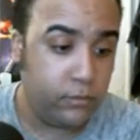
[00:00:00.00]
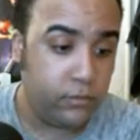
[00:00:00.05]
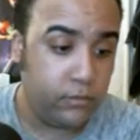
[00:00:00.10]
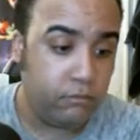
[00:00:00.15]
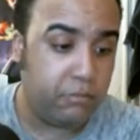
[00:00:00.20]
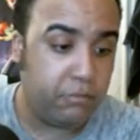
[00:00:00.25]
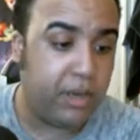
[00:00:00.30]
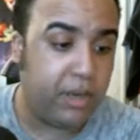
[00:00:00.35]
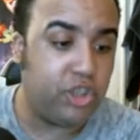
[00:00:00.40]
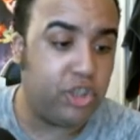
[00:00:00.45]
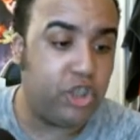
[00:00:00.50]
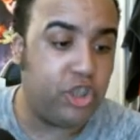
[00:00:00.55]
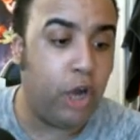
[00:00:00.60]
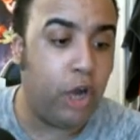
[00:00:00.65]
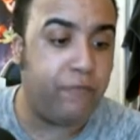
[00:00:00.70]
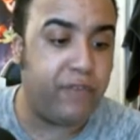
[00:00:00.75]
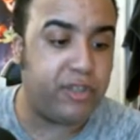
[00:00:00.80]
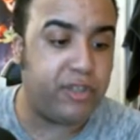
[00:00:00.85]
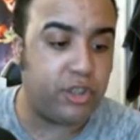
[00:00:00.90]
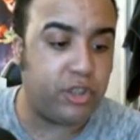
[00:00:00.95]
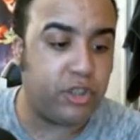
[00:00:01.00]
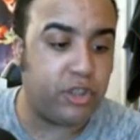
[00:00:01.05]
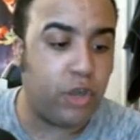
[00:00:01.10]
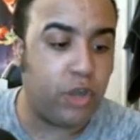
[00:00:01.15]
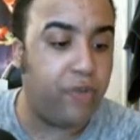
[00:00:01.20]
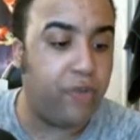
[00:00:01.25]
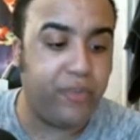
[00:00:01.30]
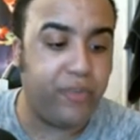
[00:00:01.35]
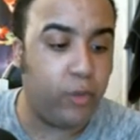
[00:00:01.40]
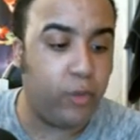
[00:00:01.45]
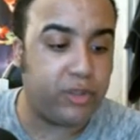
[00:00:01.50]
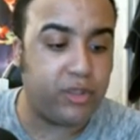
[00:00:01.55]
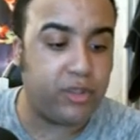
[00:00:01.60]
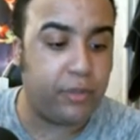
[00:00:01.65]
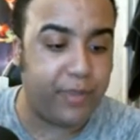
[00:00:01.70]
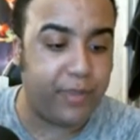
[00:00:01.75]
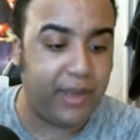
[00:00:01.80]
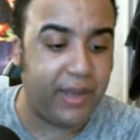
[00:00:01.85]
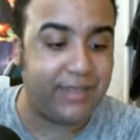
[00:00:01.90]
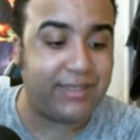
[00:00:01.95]
But Joe versus Kofi was the
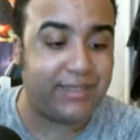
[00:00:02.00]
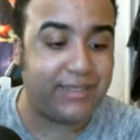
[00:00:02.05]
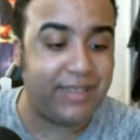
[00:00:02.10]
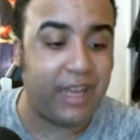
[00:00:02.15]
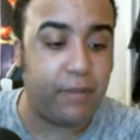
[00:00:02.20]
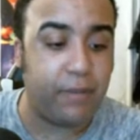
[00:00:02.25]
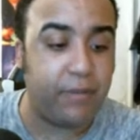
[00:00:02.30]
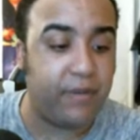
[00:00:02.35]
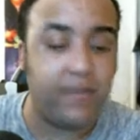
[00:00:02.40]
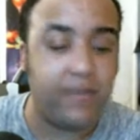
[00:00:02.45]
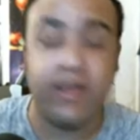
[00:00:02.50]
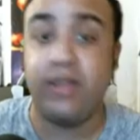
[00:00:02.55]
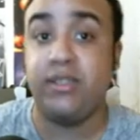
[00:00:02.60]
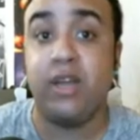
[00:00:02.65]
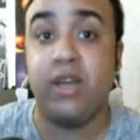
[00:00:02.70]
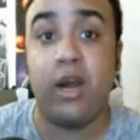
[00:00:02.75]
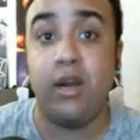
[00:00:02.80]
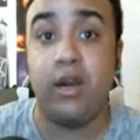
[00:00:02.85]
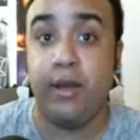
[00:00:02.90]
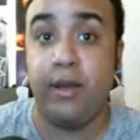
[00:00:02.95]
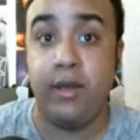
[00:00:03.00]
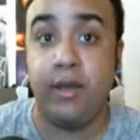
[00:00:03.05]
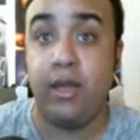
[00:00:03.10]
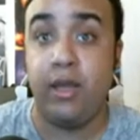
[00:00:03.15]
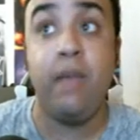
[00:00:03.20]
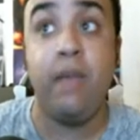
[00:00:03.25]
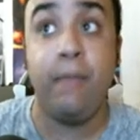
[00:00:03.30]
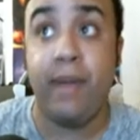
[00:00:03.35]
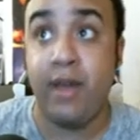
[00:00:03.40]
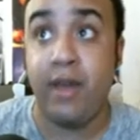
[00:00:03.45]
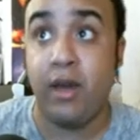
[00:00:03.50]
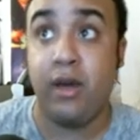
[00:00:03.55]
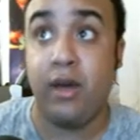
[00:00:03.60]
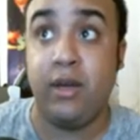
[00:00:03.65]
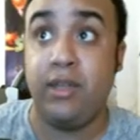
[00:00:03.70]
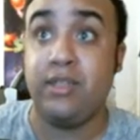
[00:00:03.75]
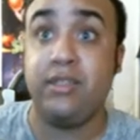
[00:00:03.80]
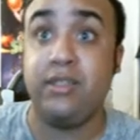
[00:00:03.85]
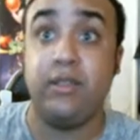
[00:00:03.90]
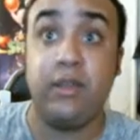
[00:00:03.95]
best segment of the entire night, in my
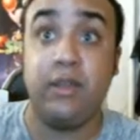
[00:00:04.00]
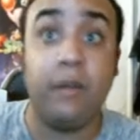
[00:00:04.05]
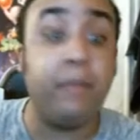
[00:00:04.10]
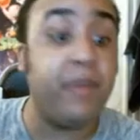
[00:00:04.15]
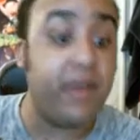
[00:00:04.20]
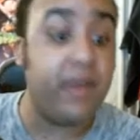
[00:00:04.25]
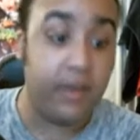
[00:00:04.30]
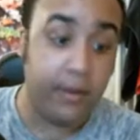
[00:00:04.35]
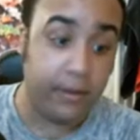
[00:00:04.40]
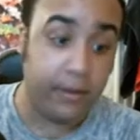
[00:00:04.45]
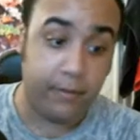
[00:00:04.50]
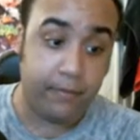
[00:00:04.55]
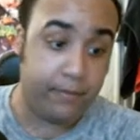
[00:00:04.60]
honest opinion.